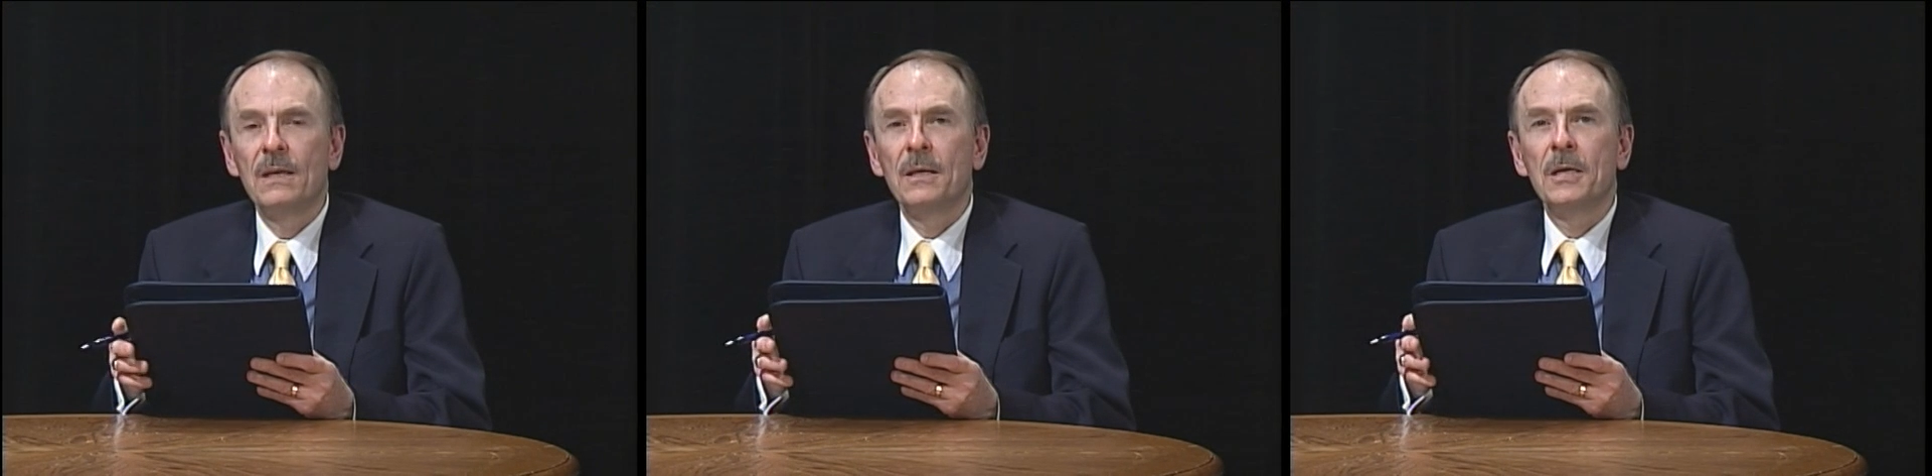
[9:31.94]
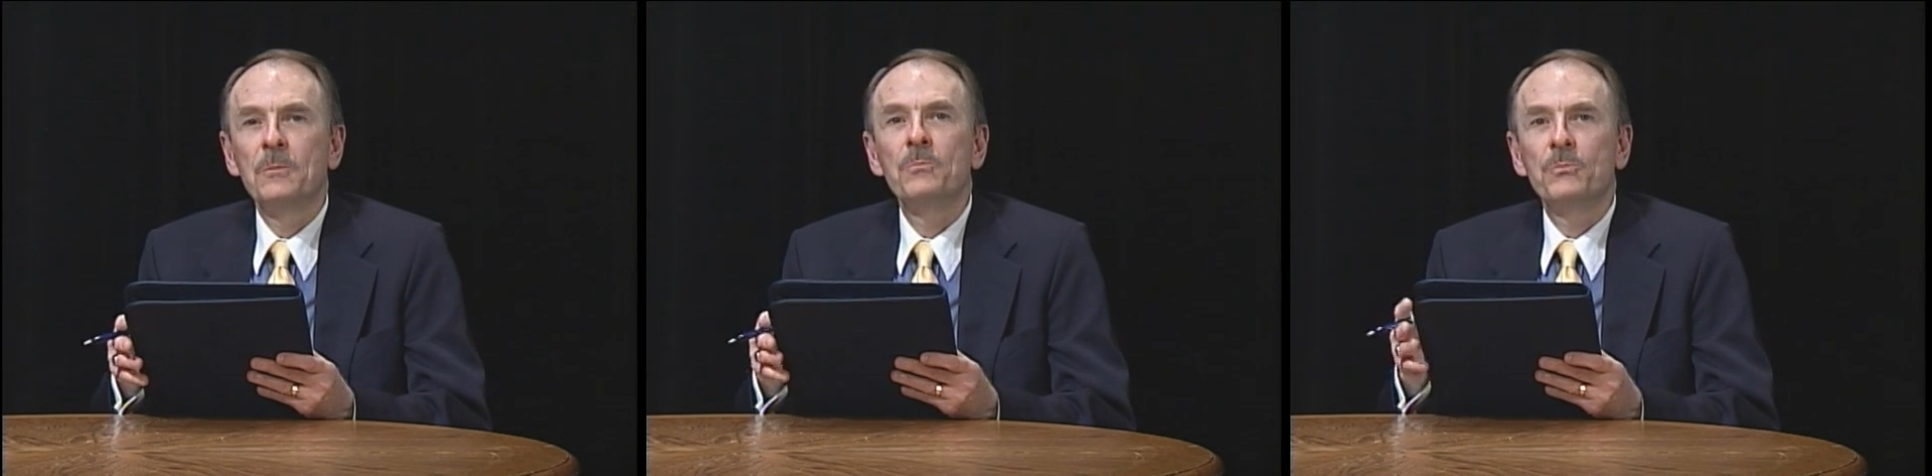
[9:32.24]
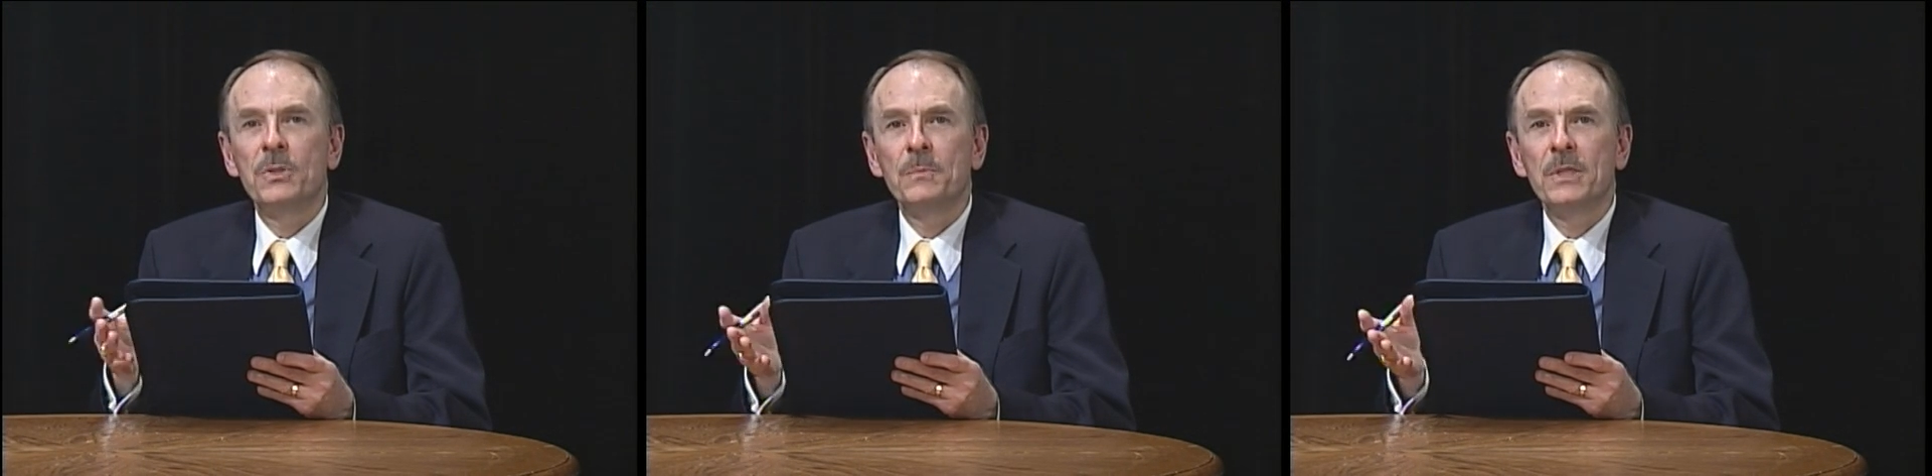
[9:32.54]
And
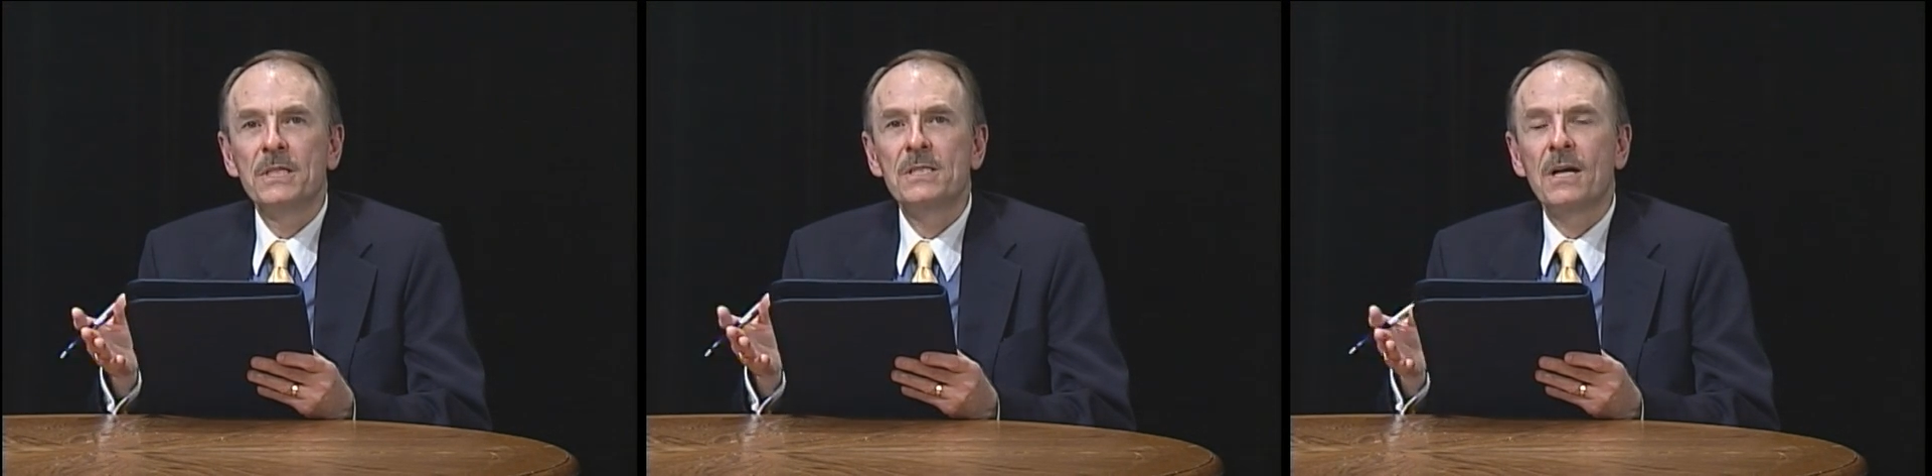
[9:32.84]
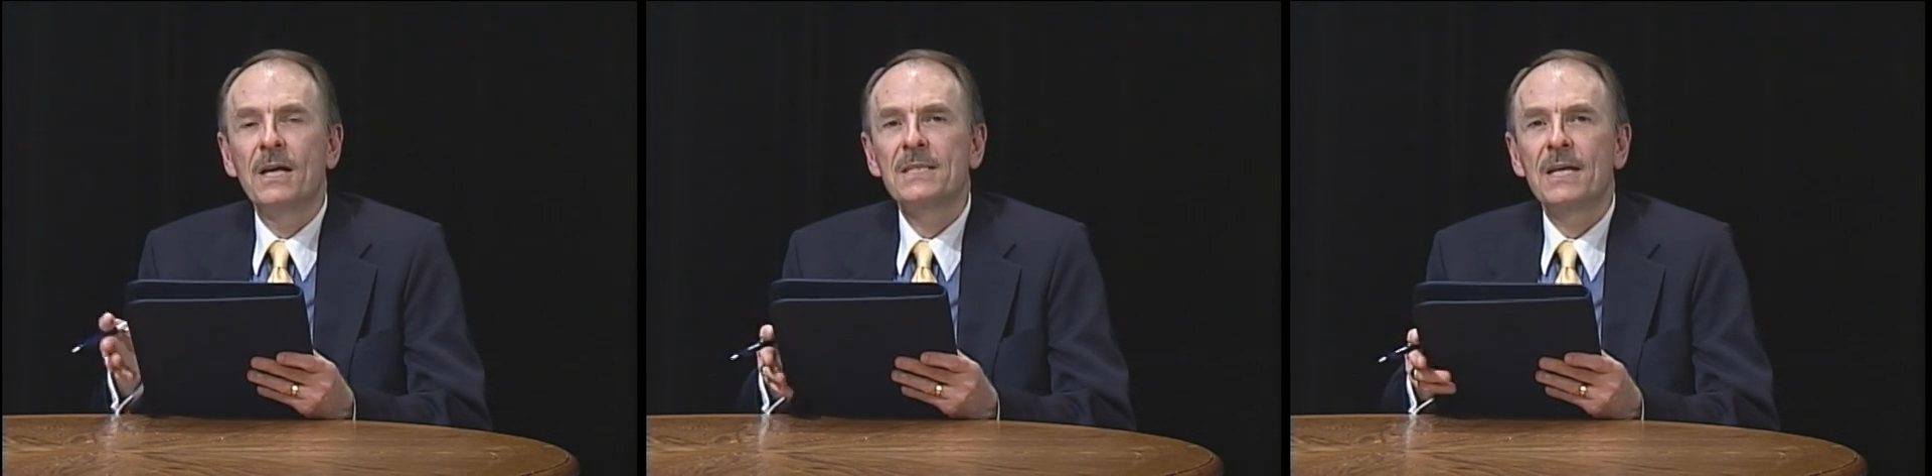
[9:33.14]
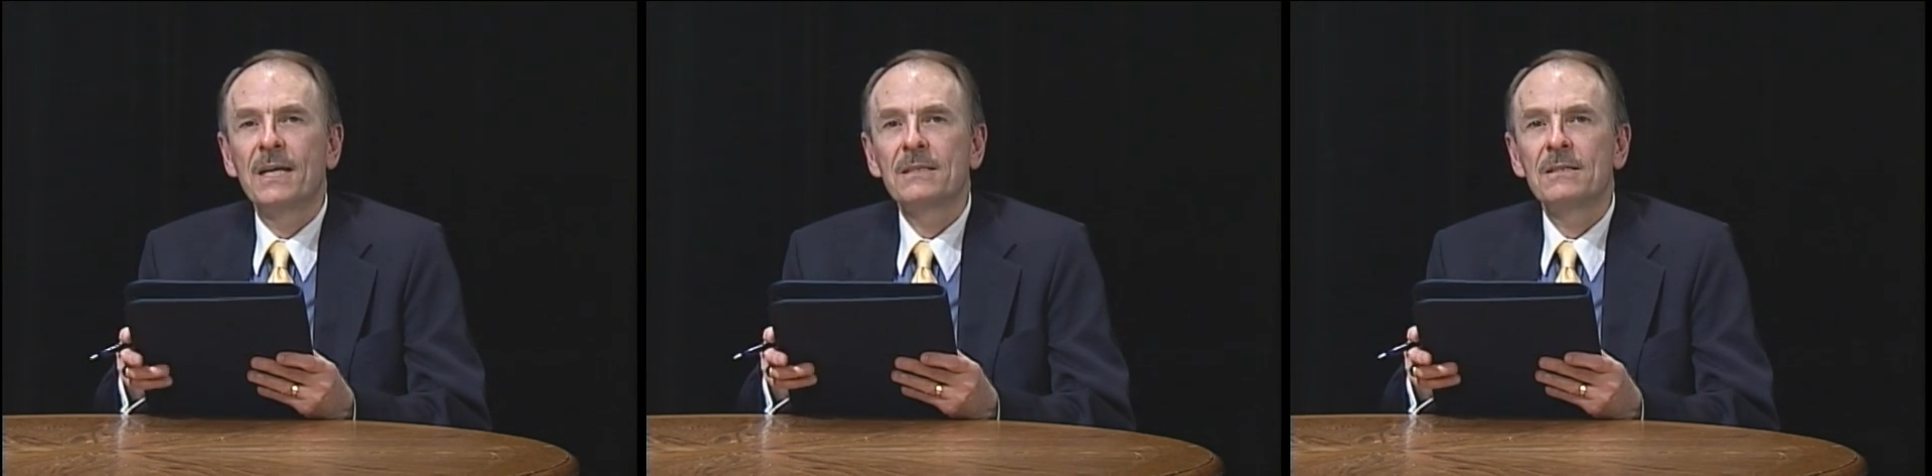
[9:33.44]
please
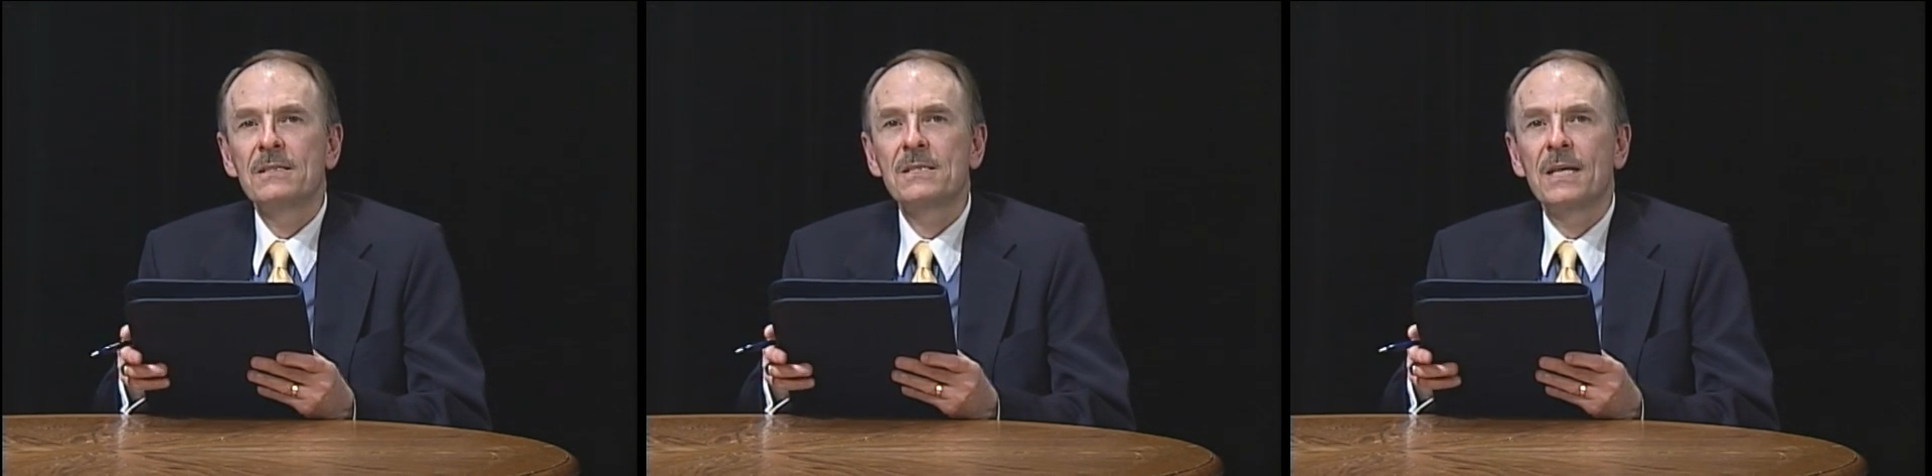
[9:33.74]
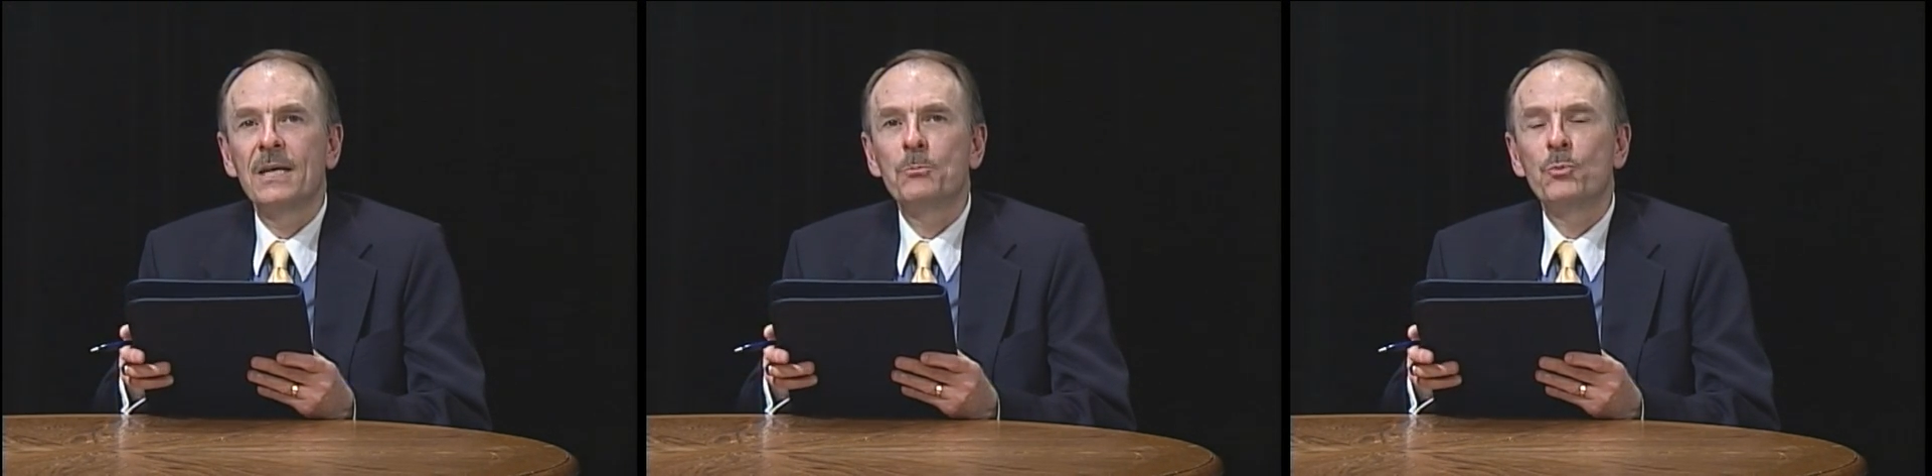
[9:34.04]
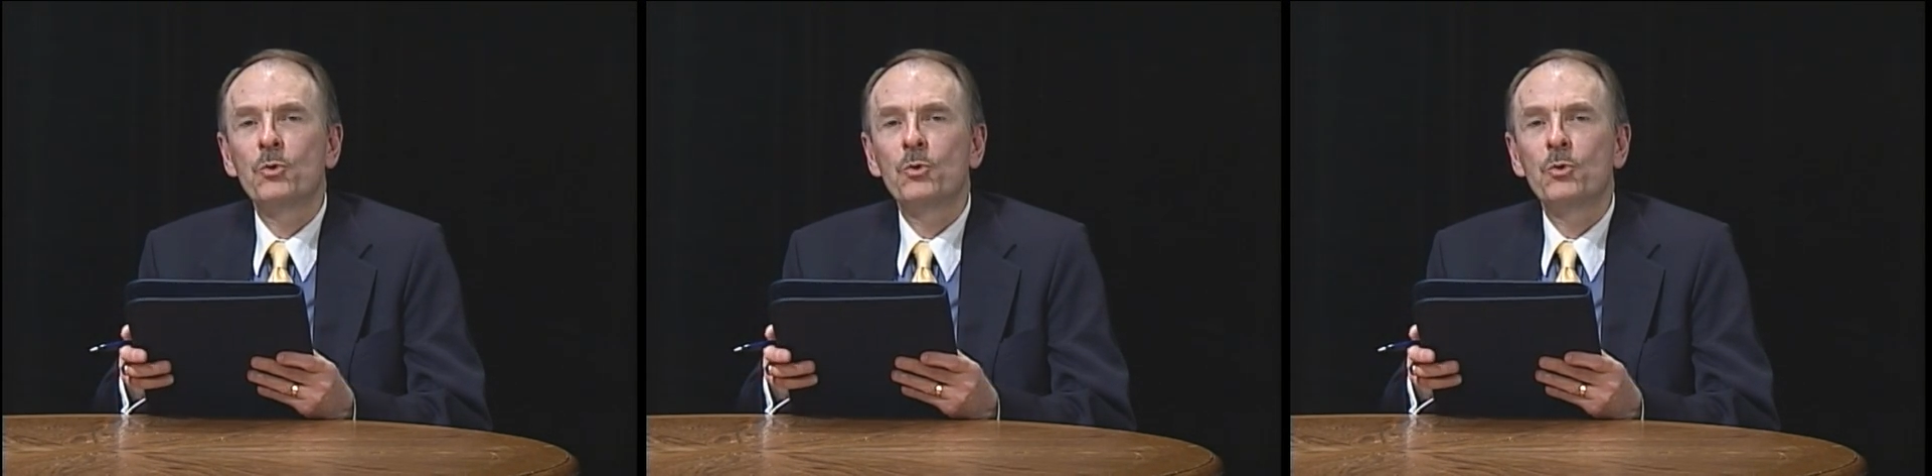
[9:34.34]
contact us at